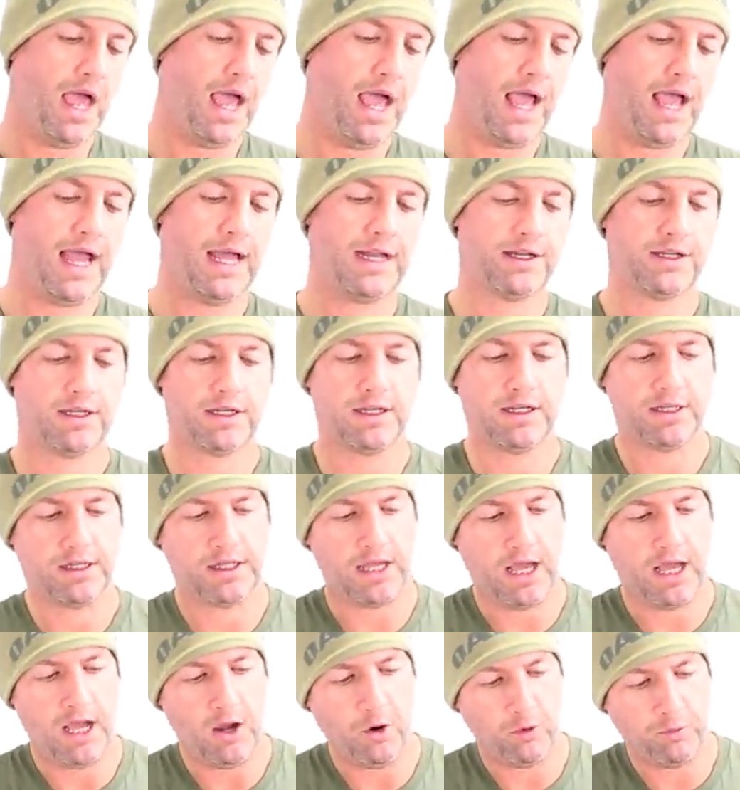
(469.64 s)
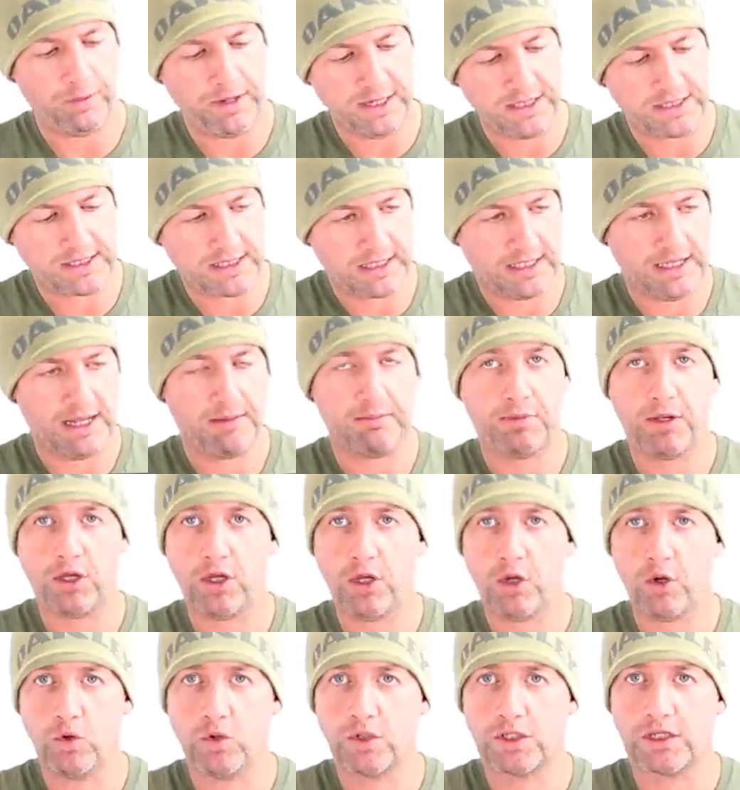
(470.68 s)
and the whole piece can then be
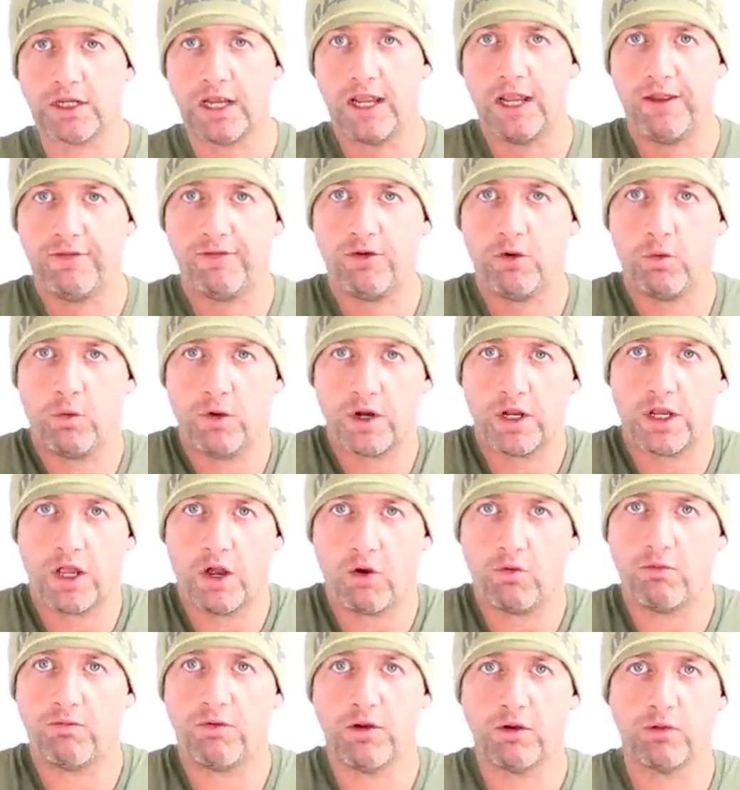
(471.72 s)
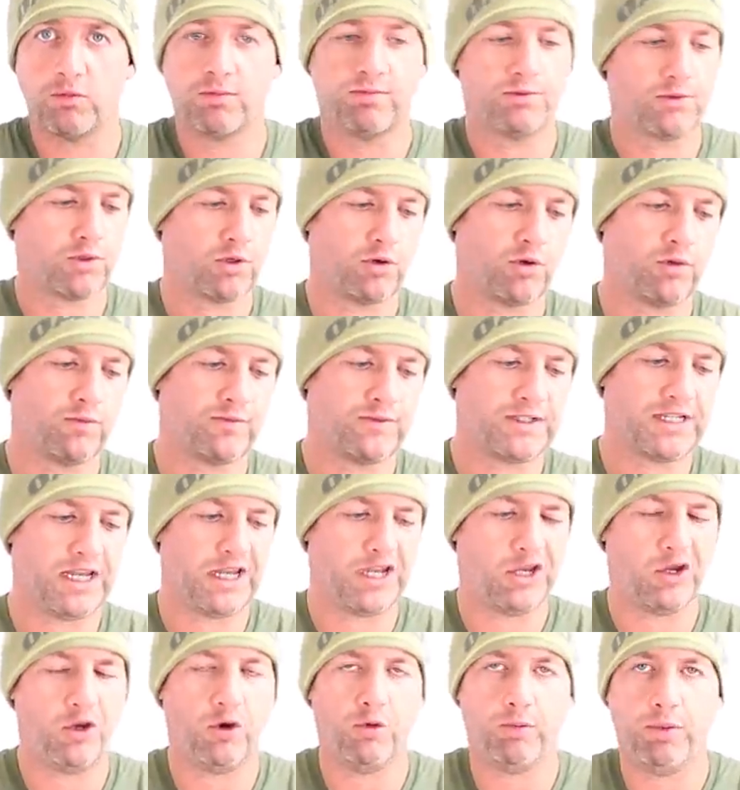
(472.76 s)
used if you want to go real sort of
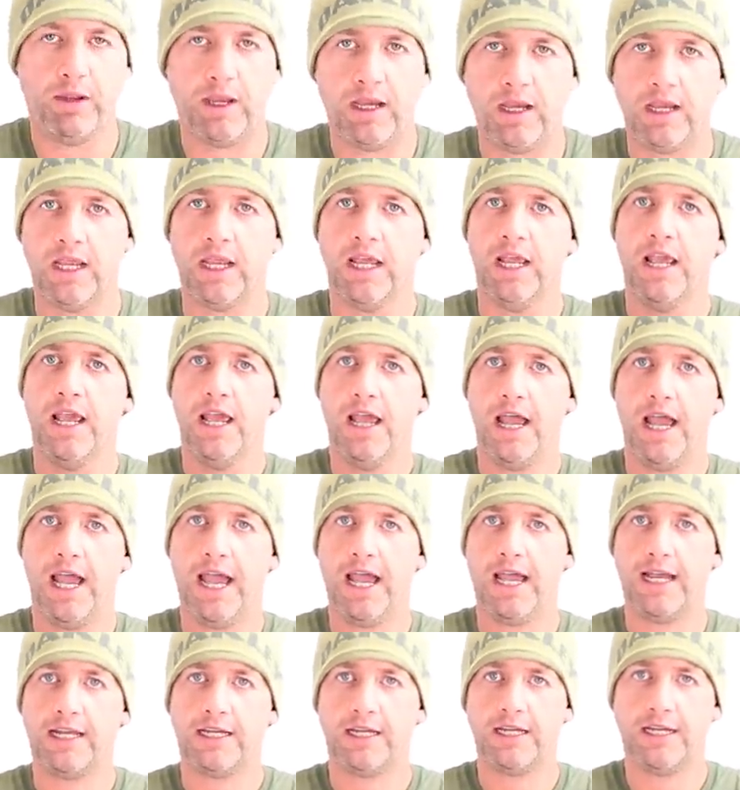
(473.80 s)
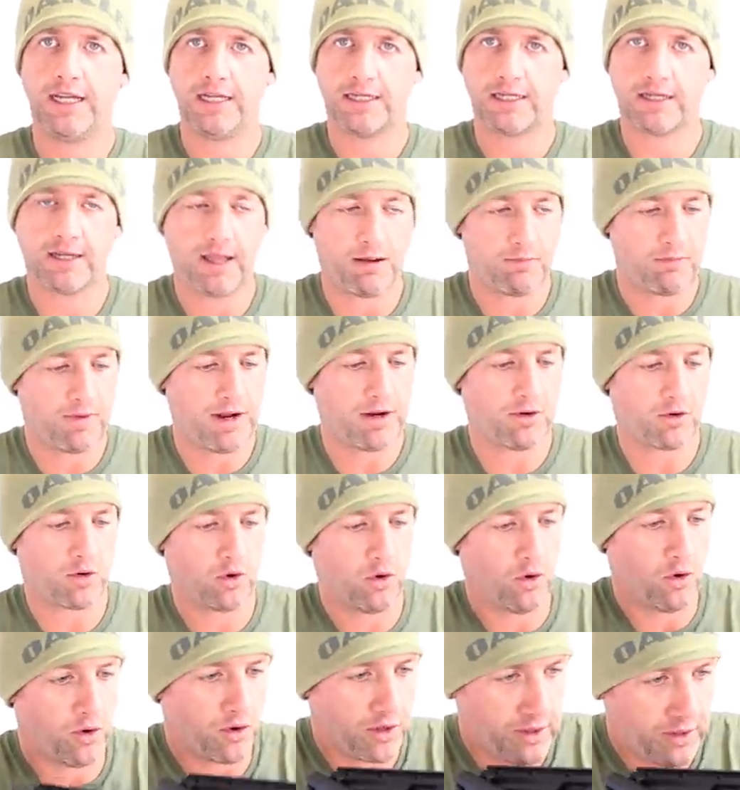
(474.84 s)
CQB and you need to come around a
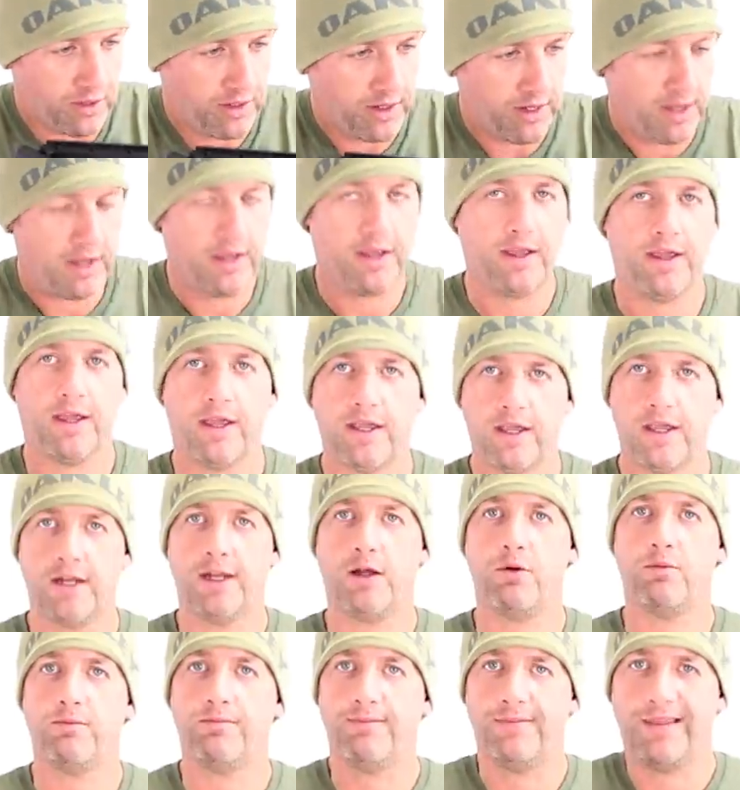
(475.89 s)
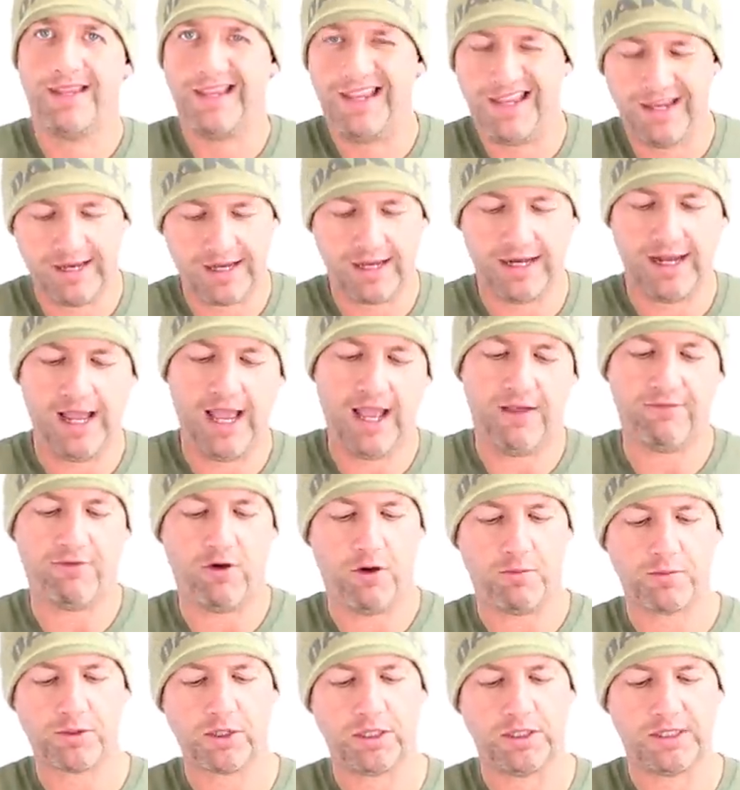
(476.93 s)
corner. You know, you're going to have
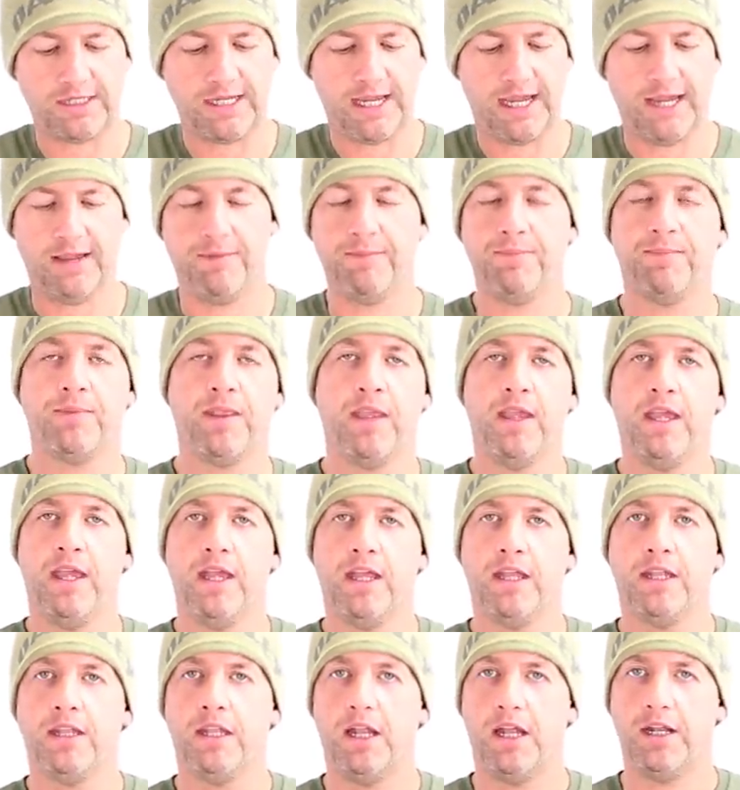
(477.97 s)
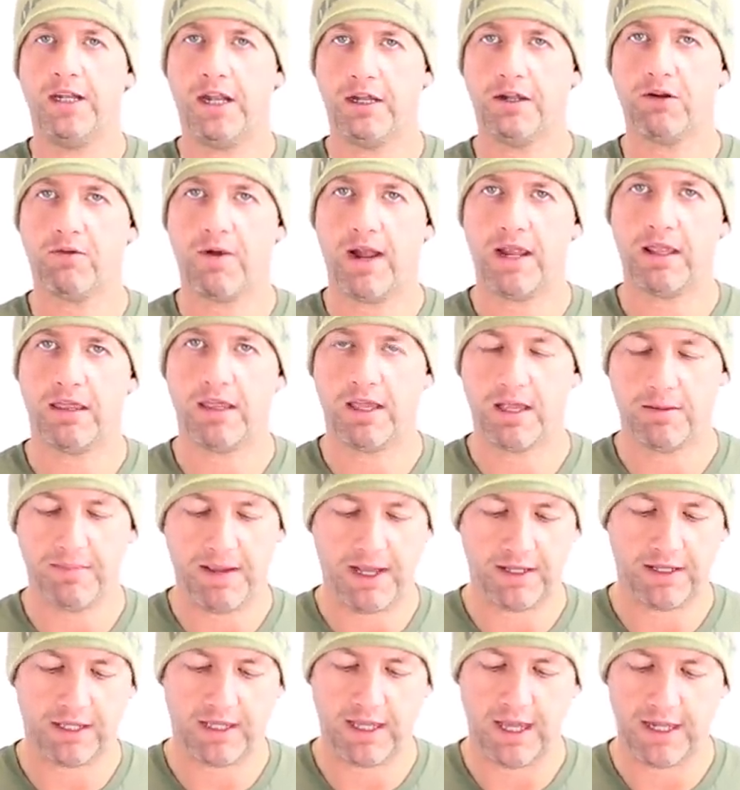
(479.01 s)
options there. Another great thing
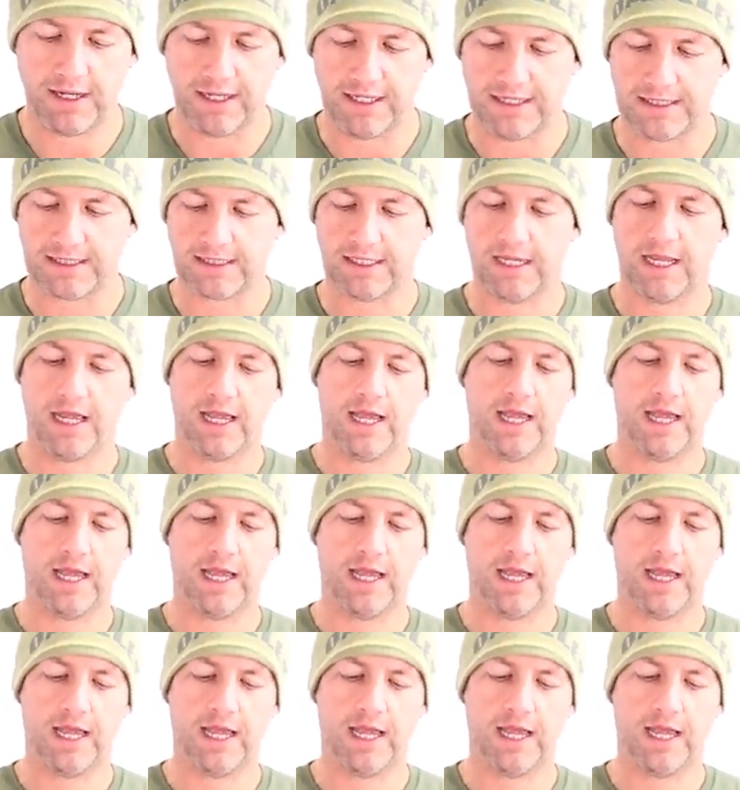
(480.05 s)
about the gun is